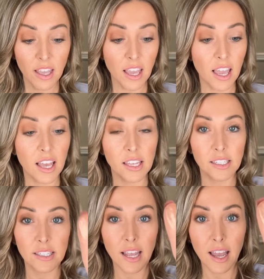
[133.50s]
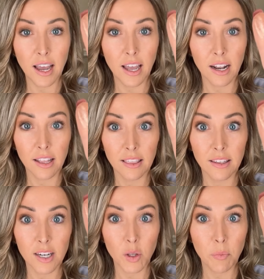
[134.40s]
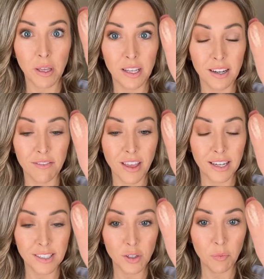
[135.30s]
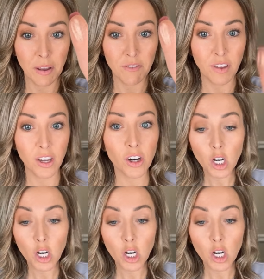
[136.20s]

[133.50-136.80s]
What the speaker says: and add a little bit of that to my finger.